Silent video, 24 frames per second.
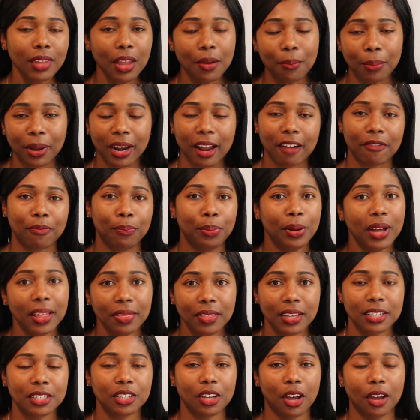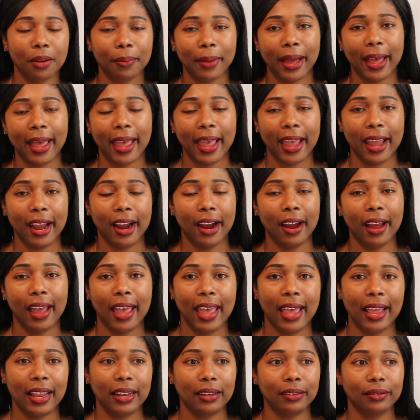but I put this on my hair
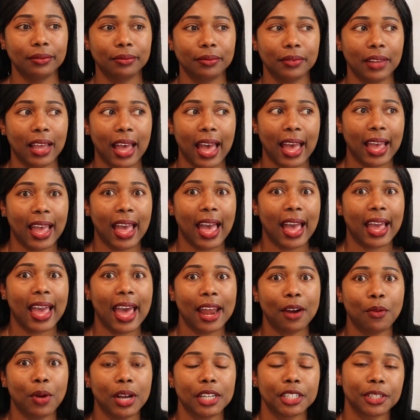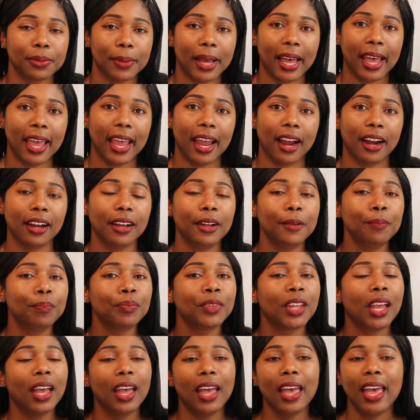and I gotta wash my hair.
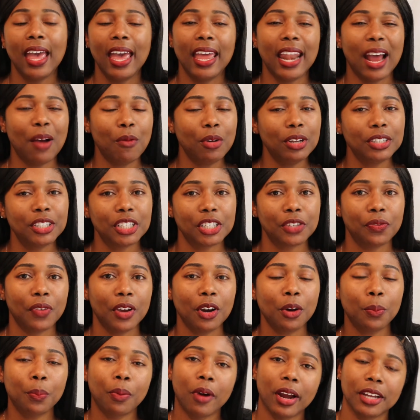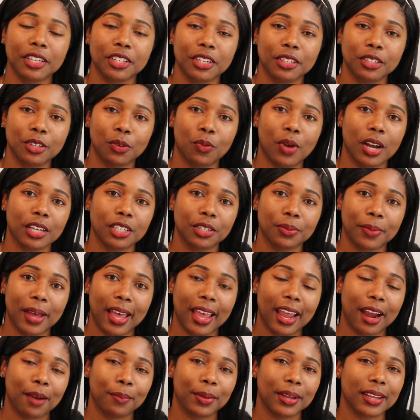And I would just feel pressured to wash my
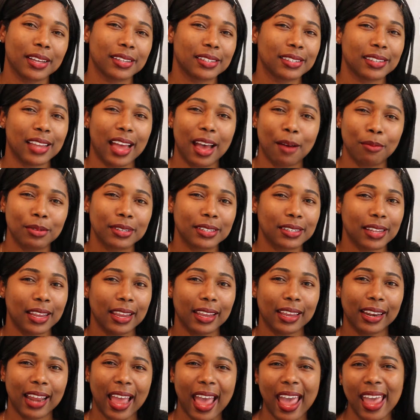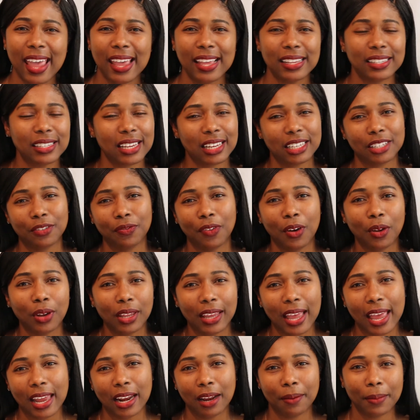hair because I was thinking, hey, it's
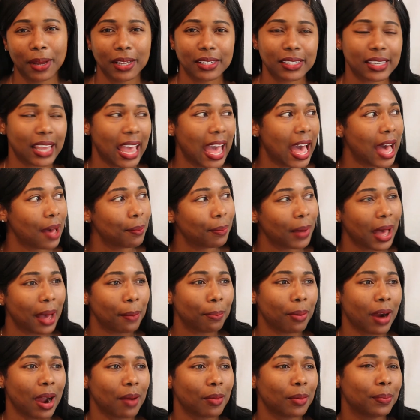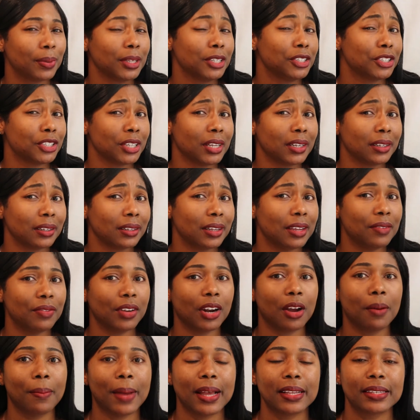exfoliating my scalp. I probably shouldn't leave it
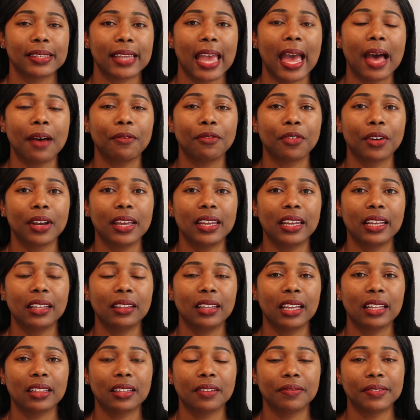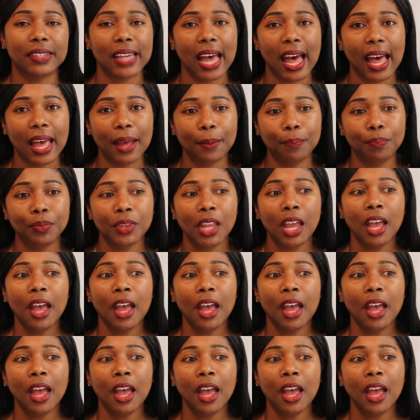on my scalp for any length of time.